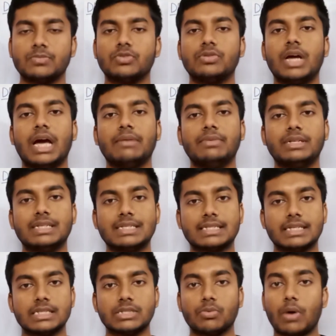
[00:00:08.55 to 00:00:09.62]
Today I will
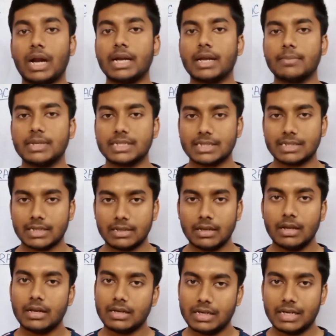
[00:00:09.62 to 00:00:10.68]
discuss the one-dimensional
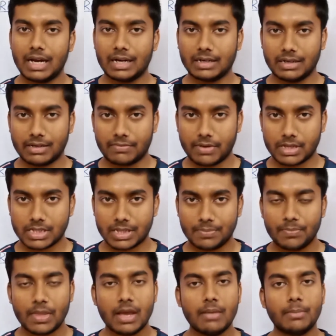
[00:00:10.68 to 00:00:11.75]
Dirac delta function.